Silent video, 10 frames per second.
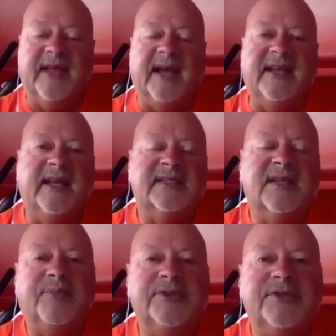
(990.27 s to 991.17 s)
The idea is
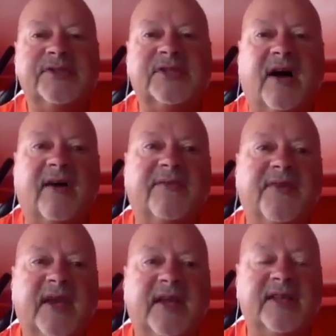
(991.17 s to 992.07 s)
to put yourself
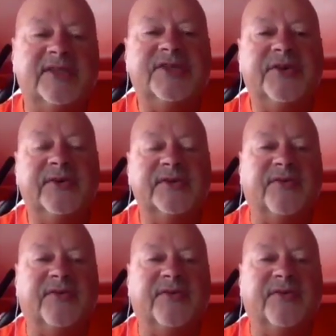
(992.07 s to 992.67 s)
in the shoes